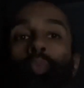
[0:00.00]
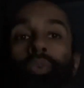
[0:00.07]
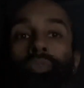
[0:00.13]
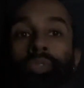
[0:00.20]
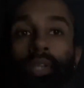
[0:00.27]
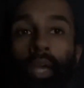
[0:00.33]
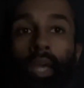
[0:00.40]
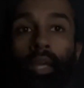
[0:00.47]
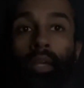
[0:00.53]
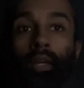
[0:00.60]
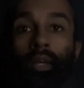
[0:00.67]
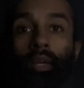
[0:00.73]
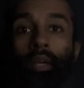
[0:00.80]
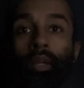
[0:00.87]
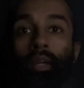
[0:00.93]
will
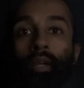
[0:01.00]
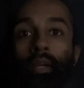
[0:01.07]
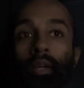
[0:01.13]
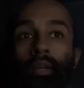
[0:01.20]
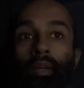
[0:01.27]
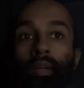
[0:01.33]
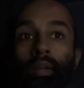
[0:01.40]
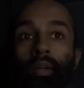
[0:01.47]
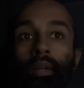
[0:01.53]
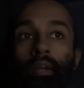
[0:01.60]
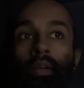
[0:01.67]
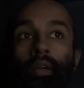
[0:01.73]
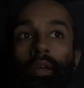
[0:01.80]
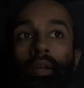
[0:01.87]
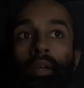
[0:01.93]
take
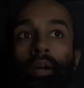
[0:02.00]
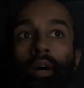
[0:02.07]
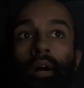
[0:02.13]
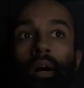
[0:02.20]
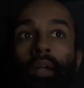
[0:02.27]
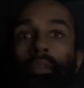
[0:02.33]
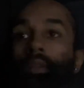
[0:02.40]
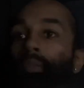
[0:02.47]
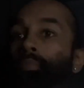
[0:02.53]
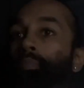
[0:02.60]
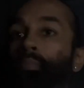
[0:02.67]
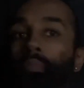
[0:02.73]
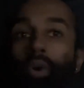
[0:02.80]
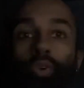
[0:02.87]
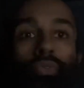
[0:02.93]
on the
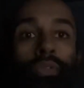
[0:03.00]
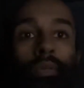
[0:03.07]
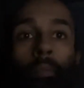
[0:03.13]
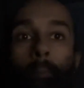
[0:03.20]
most